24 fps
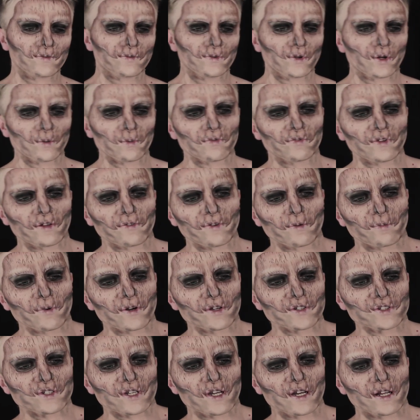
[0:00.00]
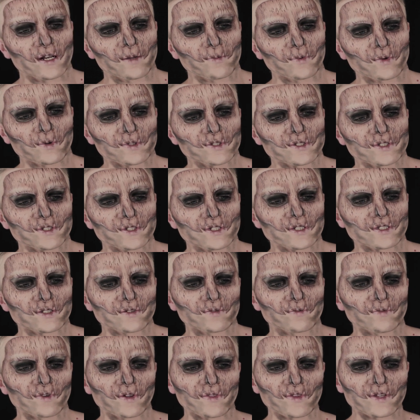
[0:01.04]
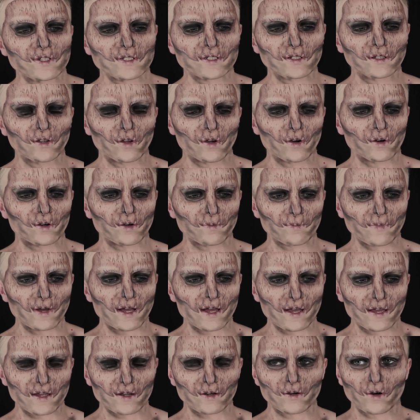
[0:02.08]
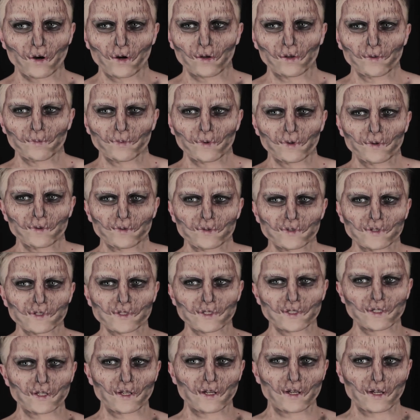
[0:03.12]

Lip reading: normal fluffy brush and I'm going to just run this along my collarbones